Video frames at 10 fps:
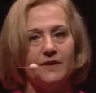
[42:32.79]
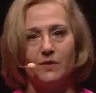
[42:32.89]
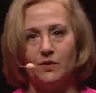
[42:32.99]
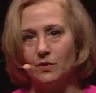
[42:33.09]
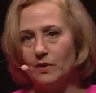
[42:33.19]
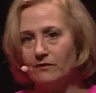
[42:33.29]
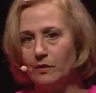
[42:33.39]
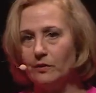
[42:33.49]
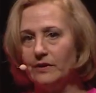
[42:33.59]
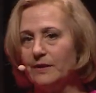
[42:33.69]
as you have
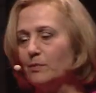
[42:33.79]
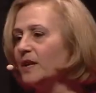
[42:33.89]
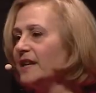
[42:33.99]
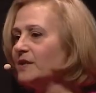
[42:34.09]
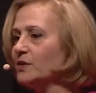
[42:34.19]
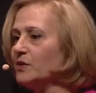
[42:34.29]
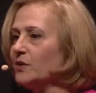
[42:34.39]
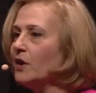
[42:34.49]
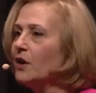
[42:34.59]
already placed